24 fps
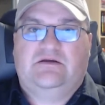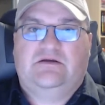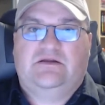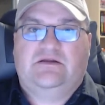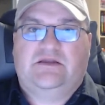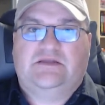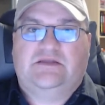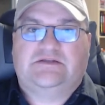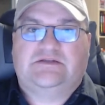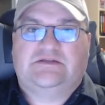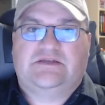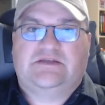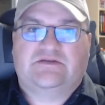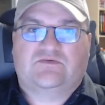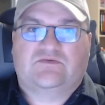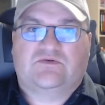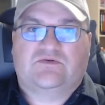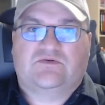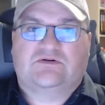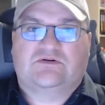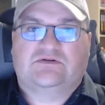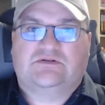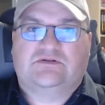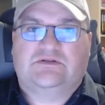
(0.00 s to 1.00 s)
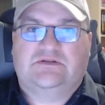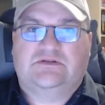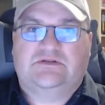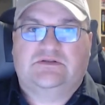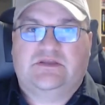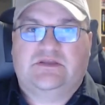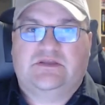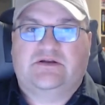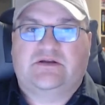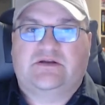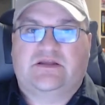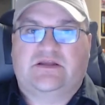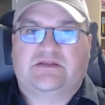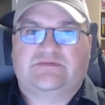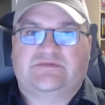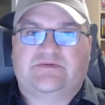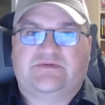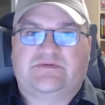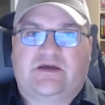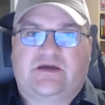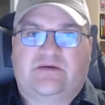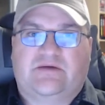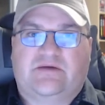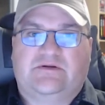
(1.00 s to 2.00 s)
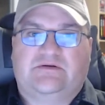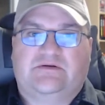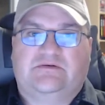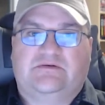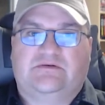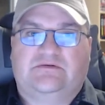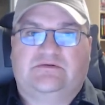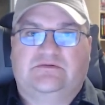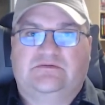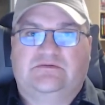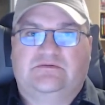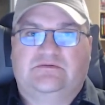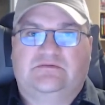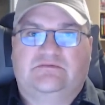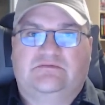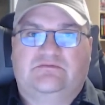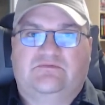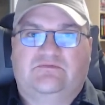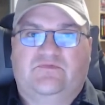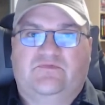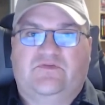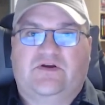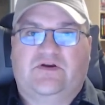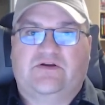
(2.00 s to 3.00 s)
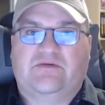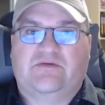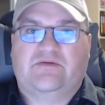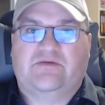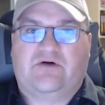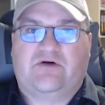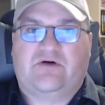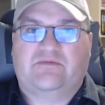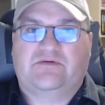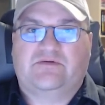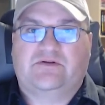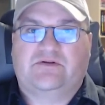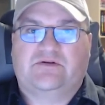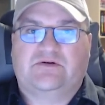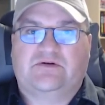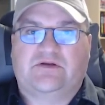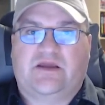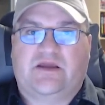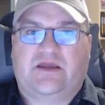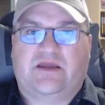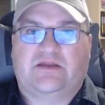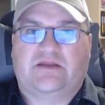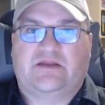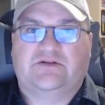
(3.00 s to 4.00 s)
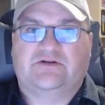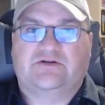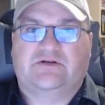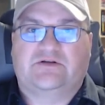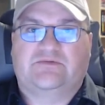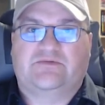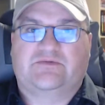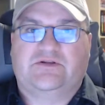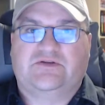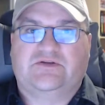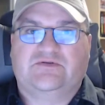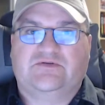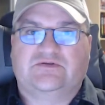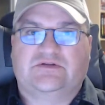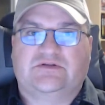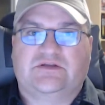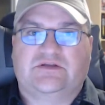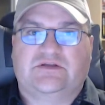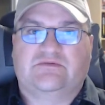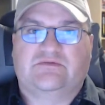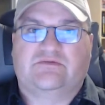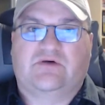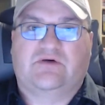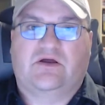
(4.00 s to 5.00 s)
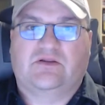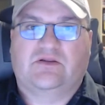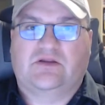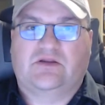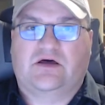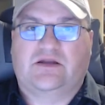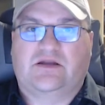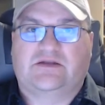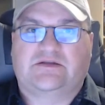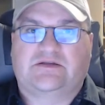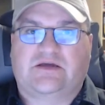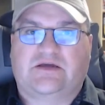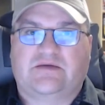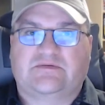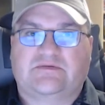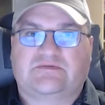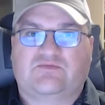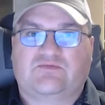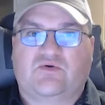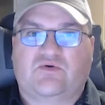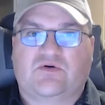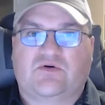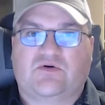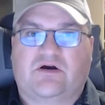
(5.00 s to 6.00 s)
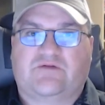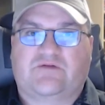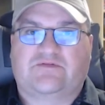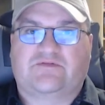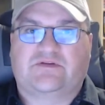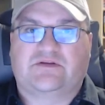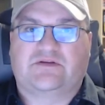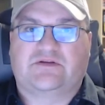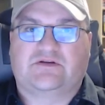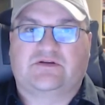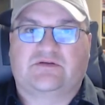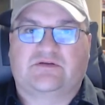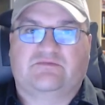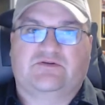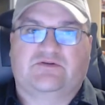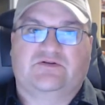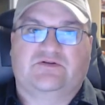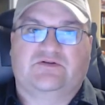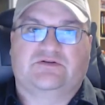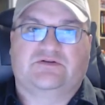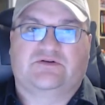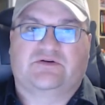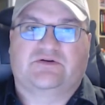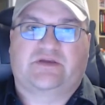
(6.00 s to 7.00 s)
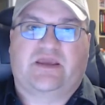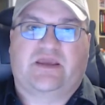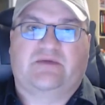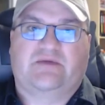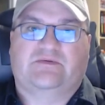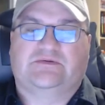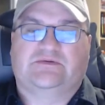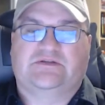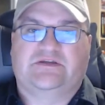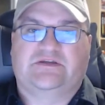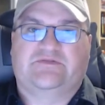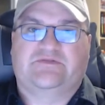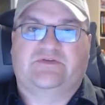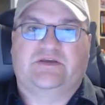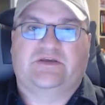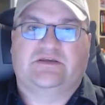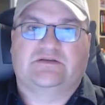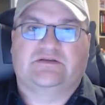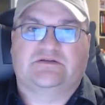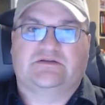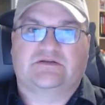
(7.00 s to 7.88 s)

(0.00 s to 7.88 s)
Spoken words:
In today's world, the internet's becoming very popular, and you're going to be using it a lot of times more often than you're going to be using your cable TV.